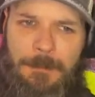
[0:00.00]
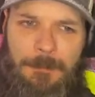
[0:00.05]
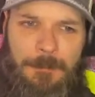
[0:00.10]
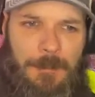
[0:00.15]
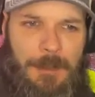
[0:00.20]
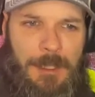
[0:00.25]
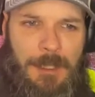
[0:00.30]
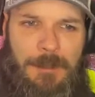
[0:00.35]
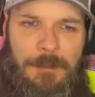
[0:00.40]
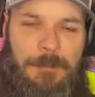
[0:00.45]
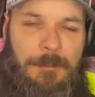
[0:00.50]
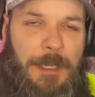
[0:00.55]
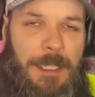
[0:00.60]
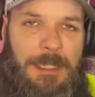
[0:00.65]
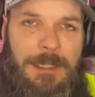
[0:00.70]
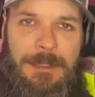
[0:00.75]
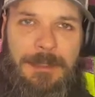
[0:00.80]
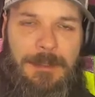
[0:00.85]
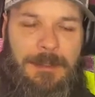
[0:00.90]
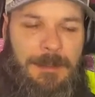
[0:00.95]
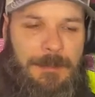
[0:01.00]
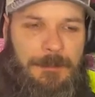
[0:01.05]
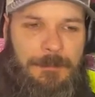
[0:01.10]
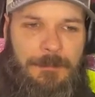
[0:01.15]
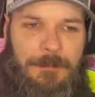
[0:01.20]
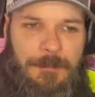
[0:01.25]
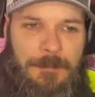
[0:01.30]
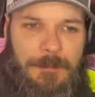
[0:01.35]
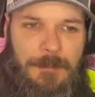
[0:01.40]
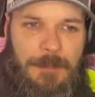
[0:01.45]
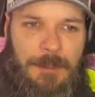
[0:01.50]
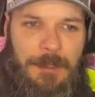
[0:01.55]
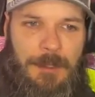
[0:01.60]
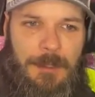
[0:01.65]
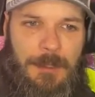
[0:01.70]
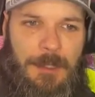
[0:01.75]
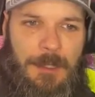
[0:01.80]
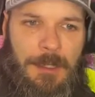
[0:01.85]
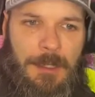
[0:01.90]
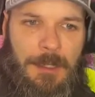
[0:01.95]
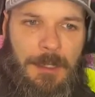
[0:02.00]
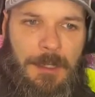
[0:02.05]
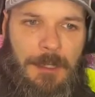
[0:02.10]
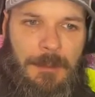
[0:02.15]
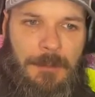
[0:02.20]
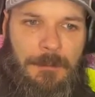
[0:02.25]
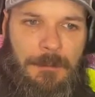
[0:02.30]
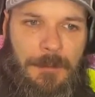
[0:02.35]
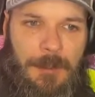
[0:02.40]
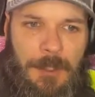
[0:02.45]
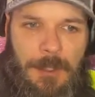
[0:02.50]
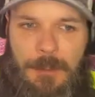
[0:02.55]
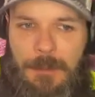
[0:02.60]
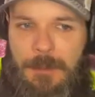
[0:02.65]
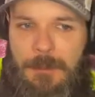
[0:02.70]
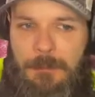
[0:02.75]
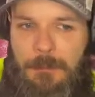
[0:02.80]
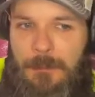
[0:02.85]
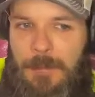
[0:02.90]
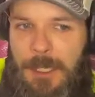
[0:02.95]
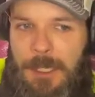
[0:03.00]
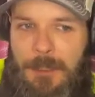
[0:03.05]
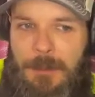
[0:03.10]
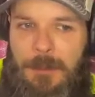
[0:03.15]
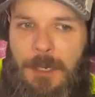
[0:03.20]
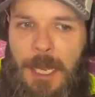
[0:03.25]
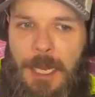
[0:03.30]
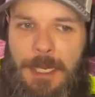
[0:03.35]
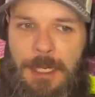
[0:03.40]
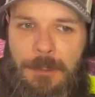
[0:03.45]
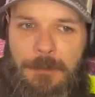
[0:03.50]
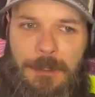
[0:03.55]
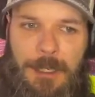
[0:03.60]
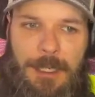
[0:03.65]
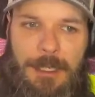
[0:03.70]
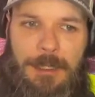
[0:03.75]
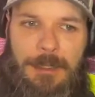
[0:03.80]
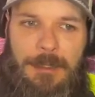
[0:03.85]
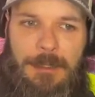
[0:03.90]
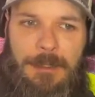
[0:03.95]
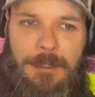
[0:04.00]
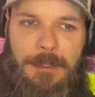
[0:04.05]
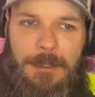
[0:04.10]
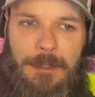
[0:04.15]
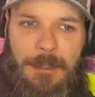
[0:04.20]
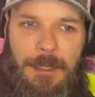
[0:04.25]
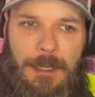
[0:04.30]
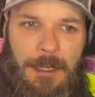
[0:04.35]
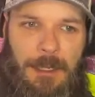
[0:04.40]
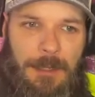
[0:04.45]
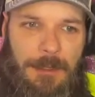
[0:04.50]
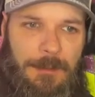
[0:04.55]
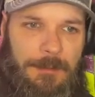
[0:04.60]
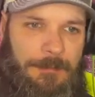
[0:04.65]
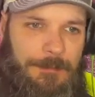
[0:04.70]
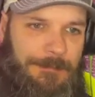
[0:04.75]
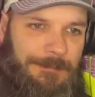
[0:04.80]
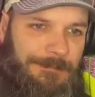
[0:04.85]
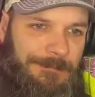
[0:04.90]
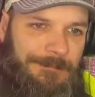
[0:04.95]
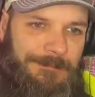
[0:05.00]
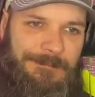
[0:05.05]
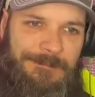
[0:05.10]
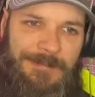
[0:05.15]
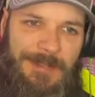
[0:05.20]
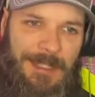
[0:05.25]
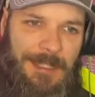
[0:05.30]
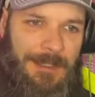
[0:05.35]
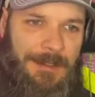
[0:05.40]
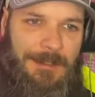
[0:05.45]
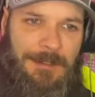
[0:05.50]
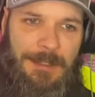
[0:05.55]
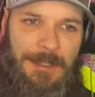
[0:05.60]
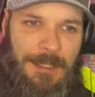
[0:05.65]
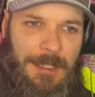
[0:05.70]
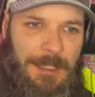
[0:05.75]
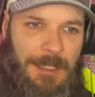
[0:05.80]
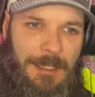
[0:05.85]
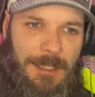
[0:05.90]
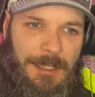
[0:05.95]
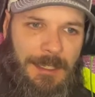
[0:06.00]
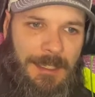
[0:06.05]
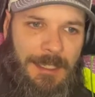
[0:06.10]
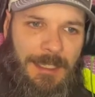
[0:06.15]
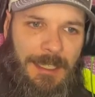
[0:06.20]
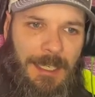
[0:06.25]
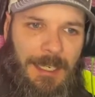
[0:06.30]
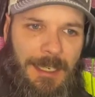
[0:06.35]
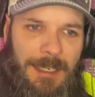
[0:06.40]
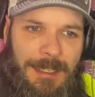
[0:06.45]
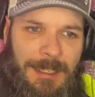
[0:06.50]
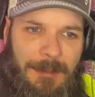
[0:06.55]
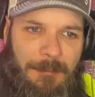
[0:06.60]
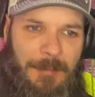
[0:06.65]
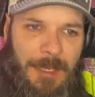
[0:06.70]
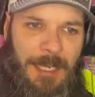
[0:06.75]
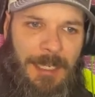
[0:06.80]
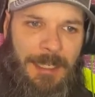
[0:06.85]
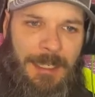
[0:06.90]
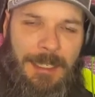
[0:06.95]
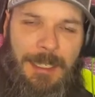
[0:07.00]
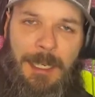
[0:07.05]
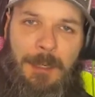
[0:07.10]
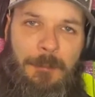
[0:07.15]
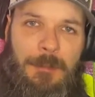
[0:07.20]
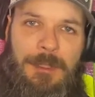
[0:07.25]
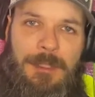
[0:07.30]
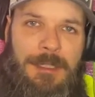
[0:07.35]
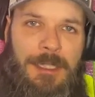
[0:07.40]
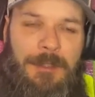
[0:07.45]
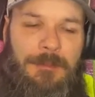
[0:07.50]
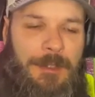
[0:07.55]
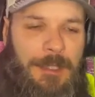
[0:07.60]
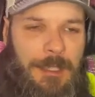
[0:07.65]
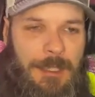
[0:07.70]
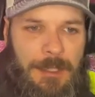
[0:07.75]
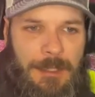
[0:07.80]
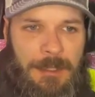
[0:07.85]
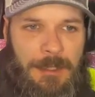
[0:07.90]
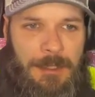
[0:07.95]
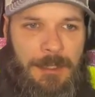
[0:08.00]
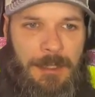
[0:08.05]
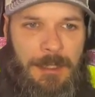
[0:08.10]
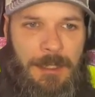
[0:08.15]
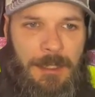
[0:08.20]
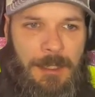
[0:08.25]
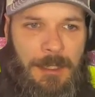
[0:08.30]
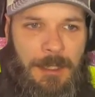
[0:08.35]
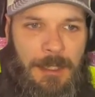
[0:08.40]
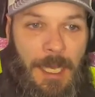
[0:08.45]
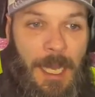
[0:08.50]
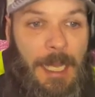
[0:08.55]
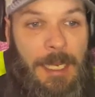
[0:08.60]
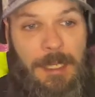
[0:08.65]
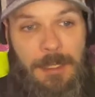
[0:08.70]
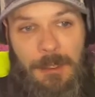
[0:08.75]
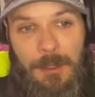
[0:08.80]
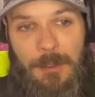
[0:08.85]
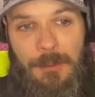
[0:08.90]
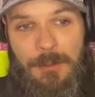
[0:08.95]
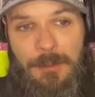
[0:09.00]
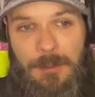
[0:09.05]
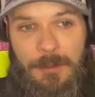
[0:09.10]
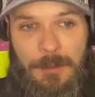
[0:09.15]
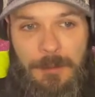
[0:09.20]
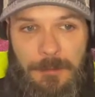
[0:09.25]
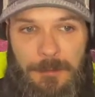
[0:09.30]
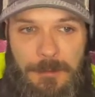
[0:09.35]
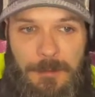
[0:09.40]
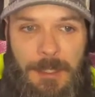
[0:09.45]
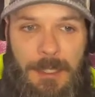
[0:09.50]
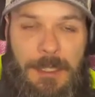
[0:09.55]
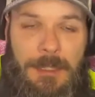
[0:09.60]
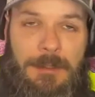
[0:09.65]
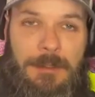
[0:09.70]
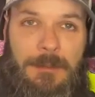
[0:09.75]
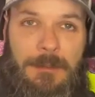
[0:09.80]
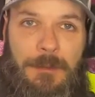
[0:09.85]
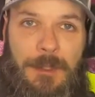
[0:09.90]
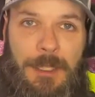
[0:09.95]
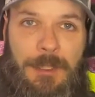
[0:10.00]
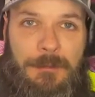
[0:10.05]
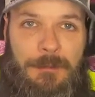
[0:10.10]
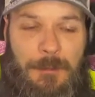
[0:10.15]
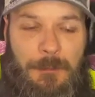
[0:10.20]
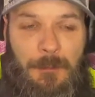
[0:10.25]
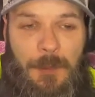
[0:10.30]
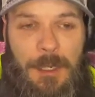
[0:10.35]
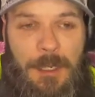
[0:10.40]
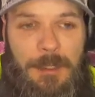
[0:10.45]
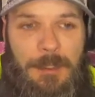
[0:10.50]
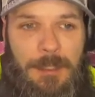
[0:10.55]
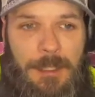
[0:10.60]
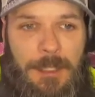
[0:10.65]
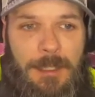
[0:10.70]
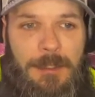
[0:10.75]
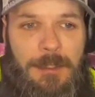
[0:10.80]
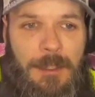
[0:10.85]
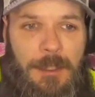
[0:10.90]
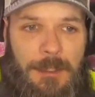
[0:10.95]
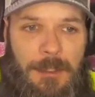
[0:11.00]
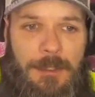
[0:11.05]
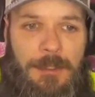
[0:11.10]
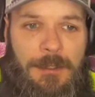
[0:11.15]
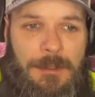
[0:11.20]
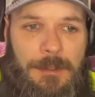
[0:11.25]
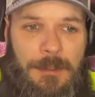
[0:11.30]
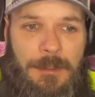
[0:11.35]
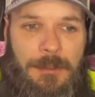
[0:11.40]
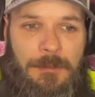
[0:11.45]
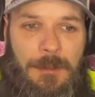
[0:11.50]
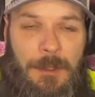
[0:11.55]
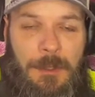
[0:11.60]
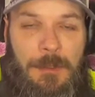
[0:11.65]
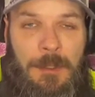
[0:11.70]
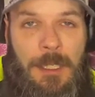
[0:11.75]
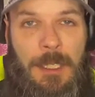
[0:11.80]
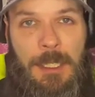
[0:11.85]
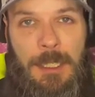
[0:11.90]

Just makes for a better riding rig. You know, you got anything binding up, it's never good. And it also takes away from wear and tear on your servo.